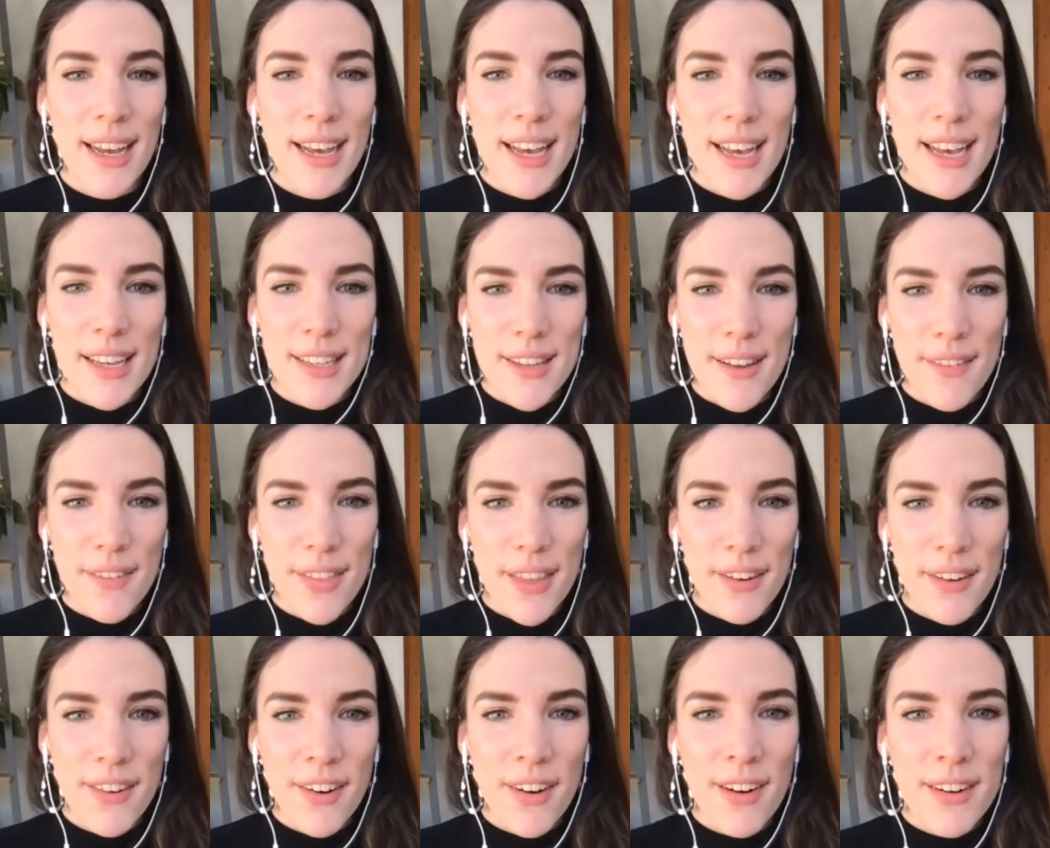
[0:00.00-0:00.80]
So if
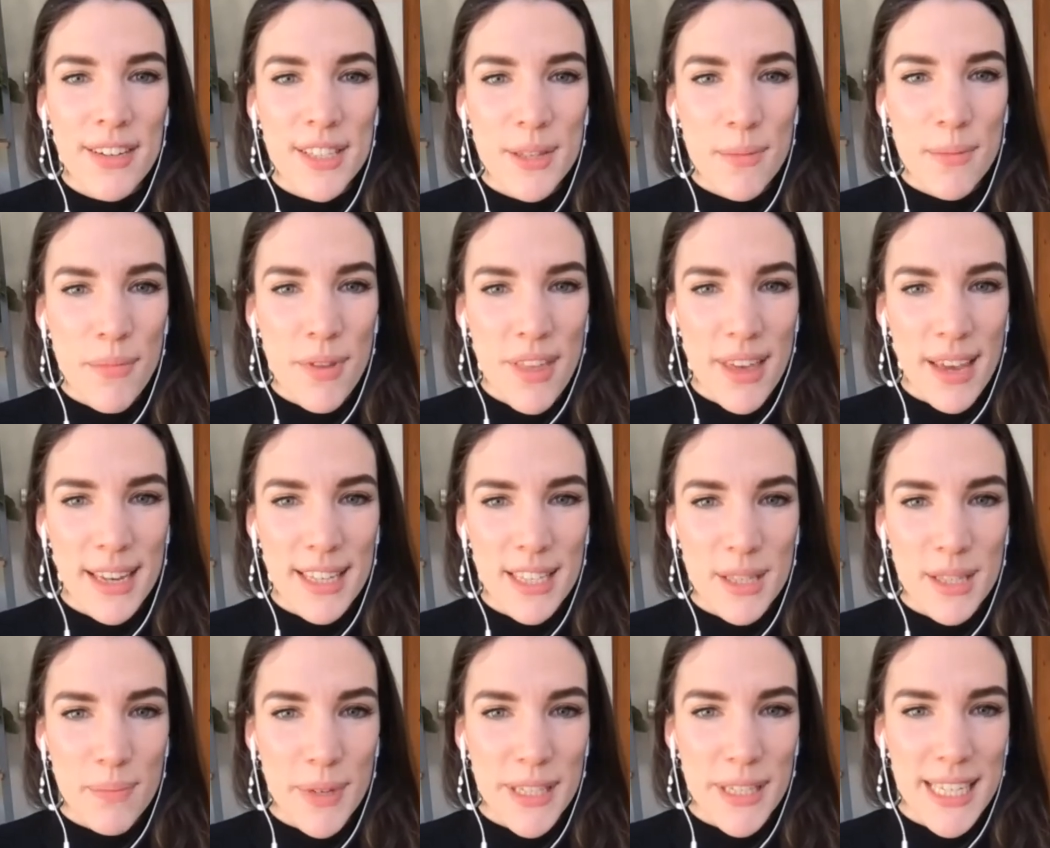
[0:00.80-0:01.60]
there are some things
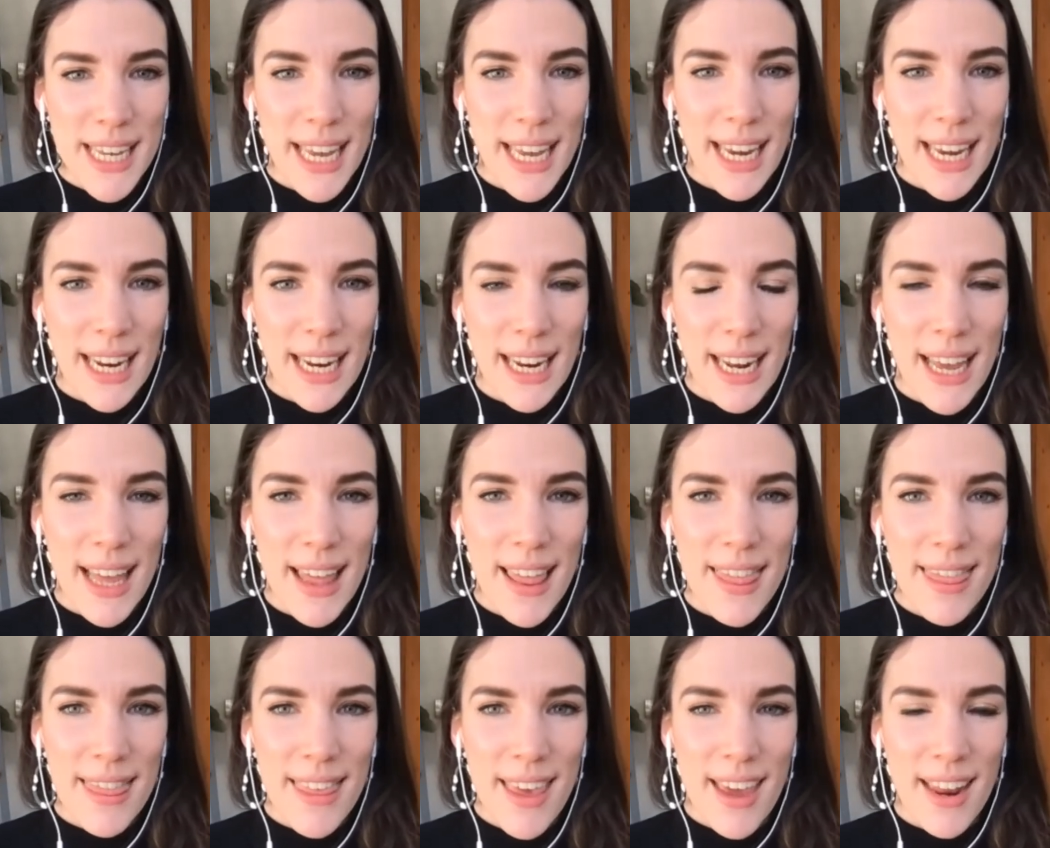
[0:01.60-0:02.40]
in particular,
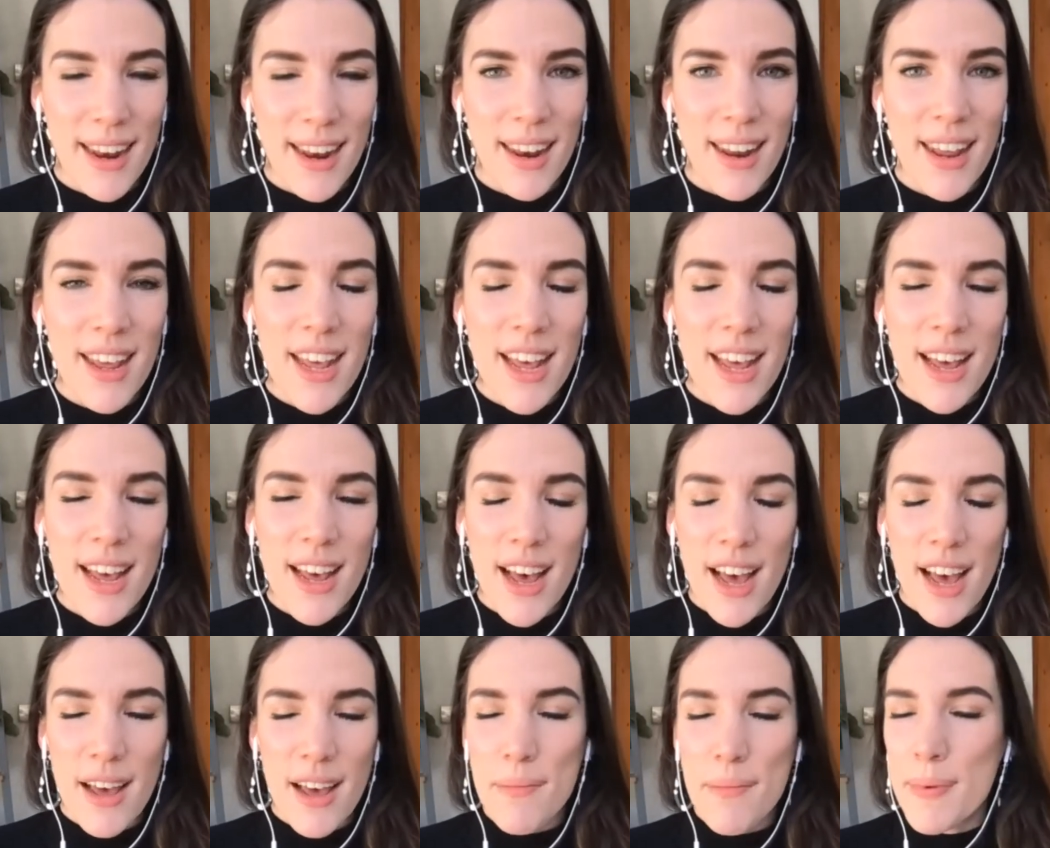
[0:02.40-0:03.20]
then
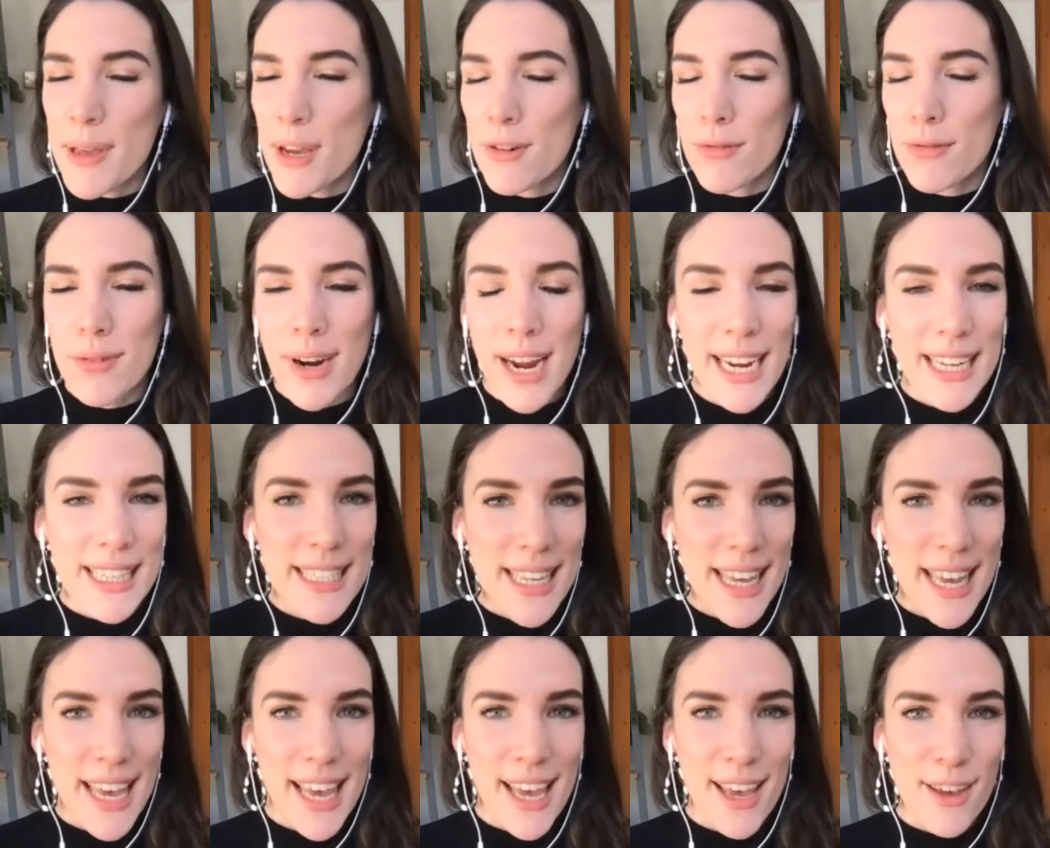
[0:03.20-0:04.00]
uh, it'd be great to
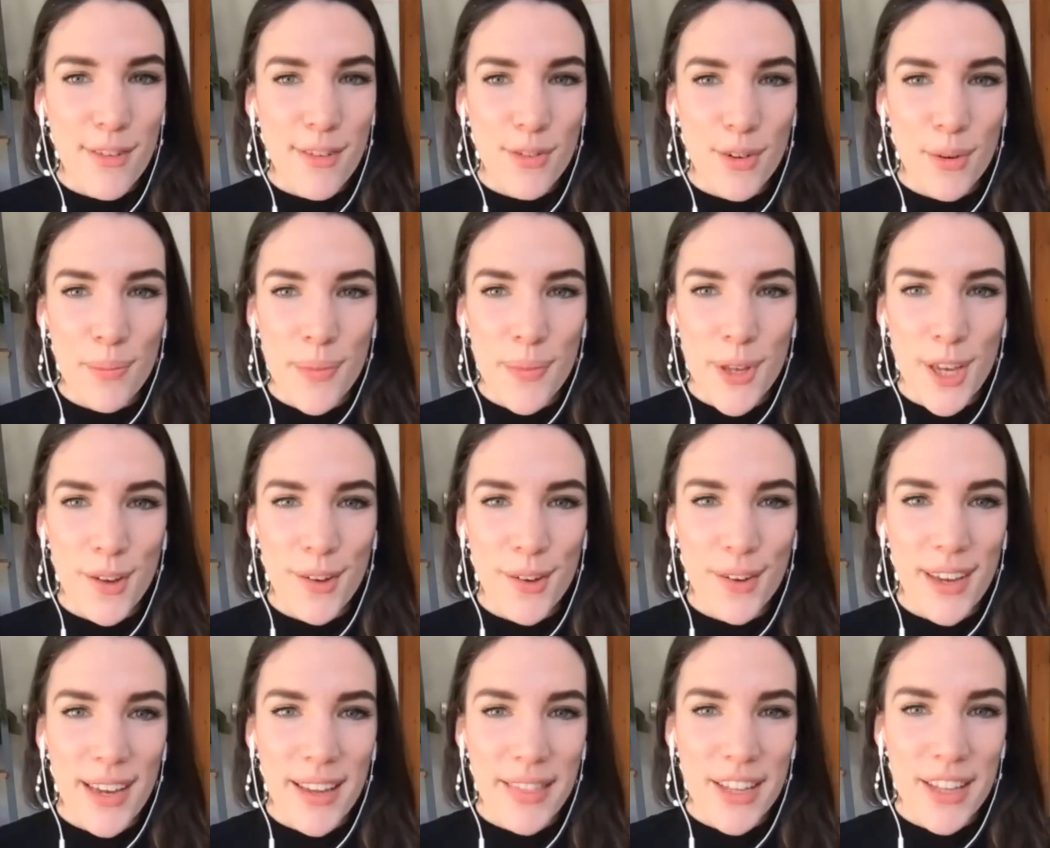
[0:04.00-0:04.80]
hear from you
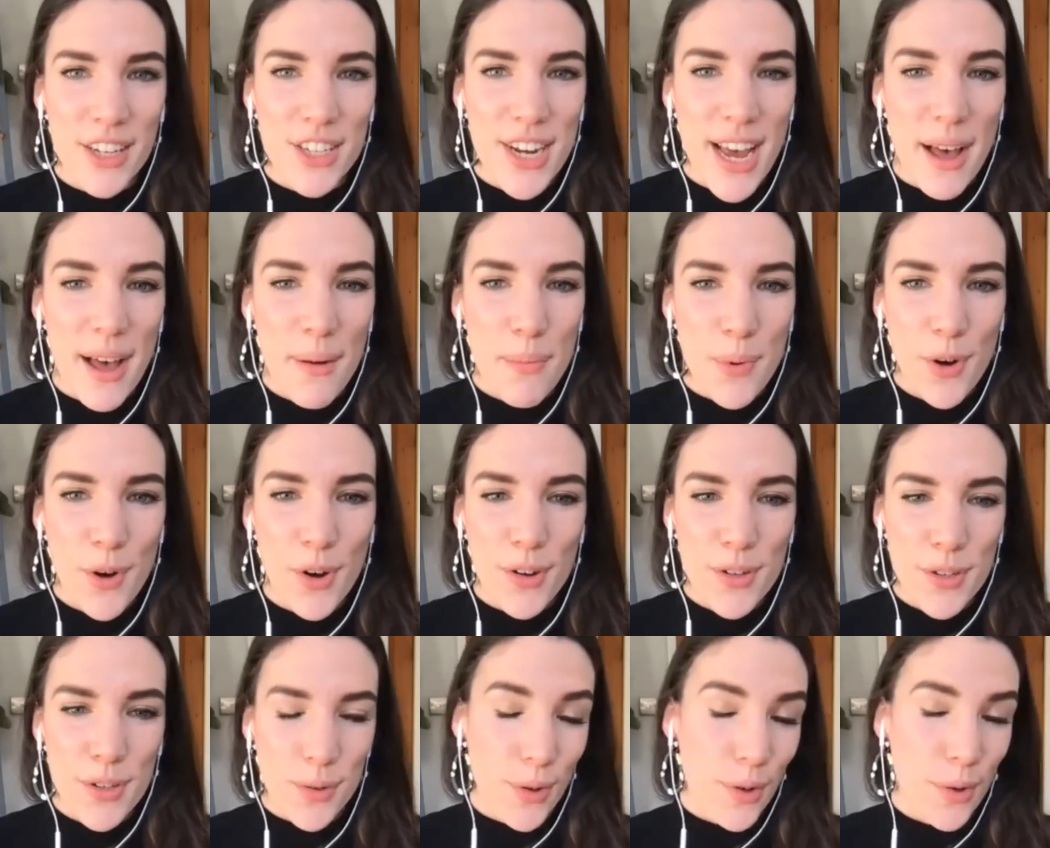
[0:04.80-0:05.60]
in the chat
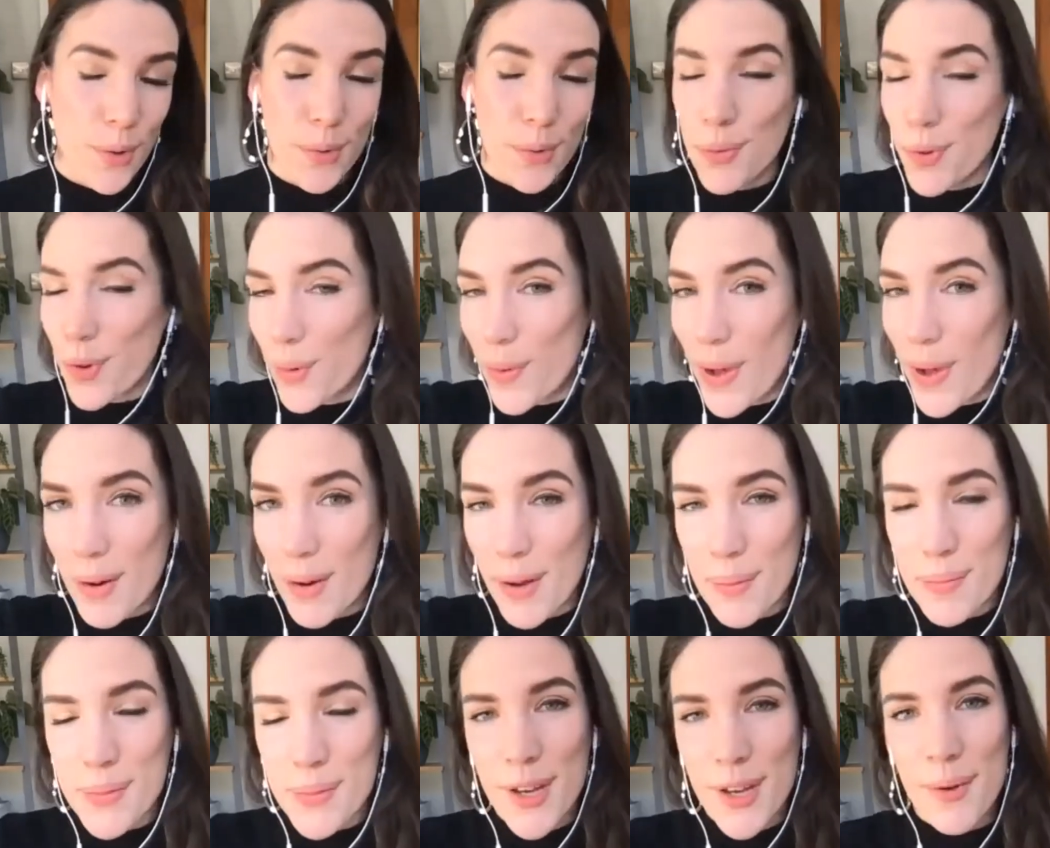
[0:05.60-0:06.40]
box or you're, you're
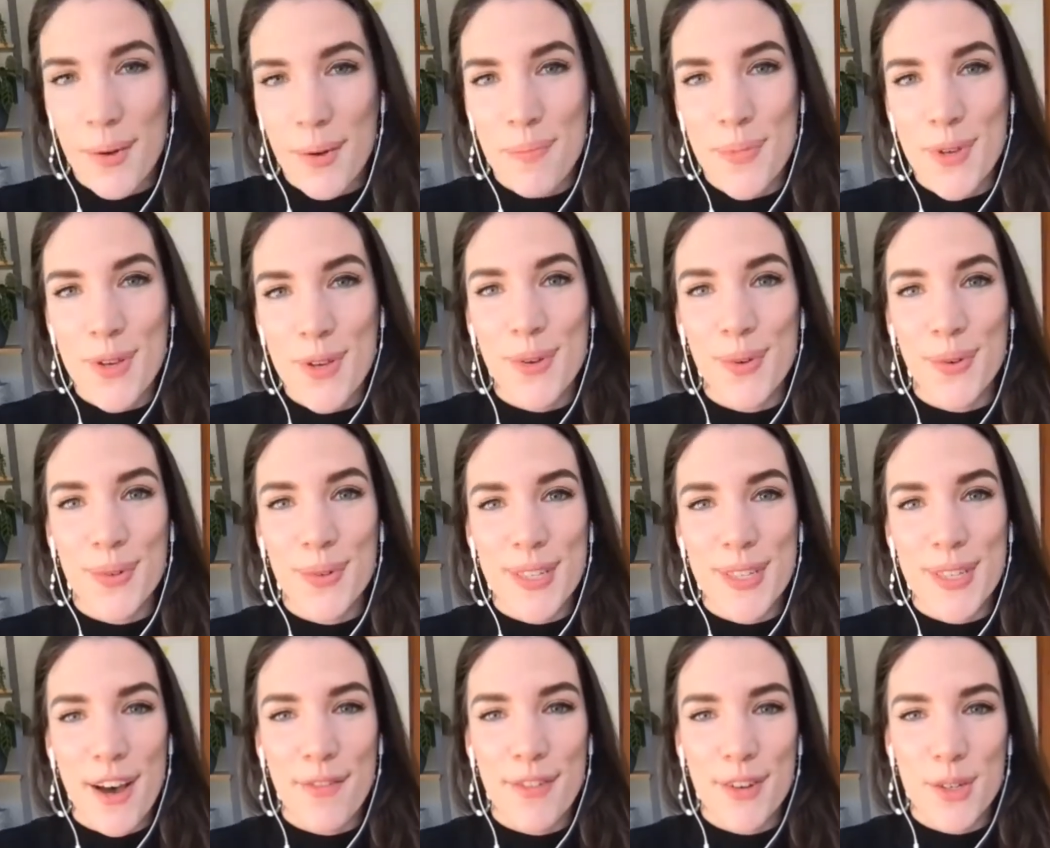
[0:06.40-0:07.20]
welcome to unmute
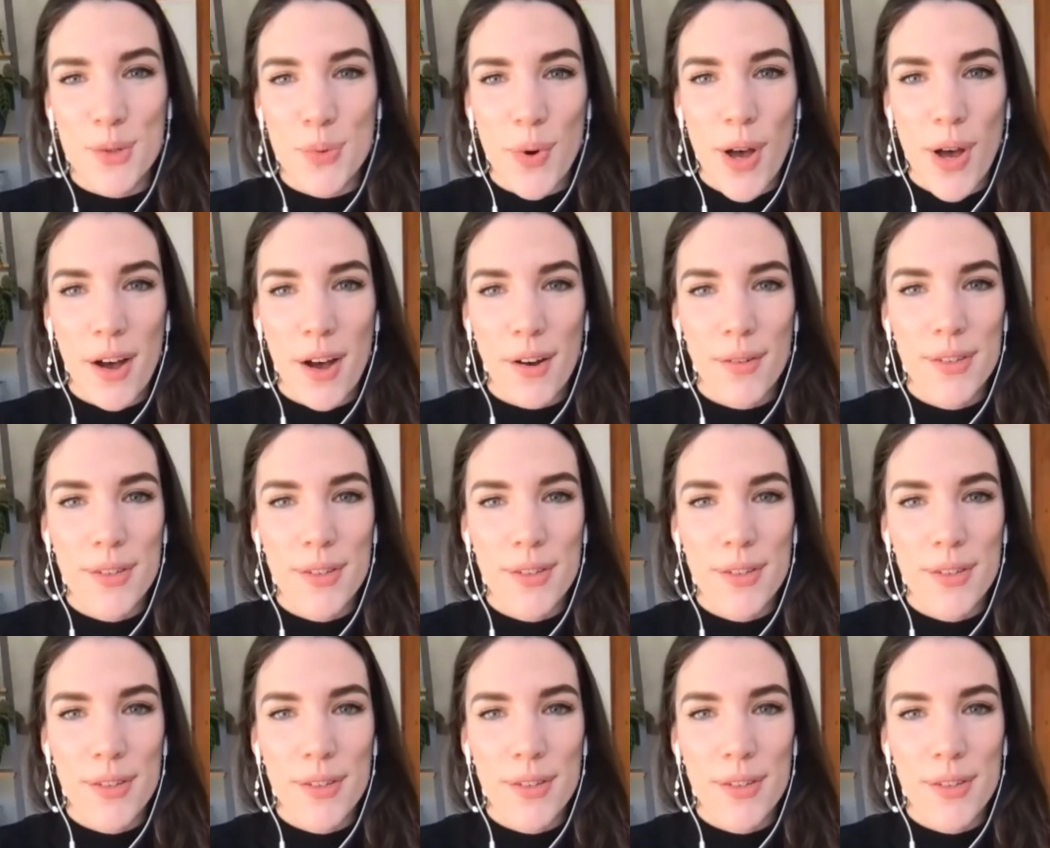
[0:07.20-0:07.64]
yourself as well.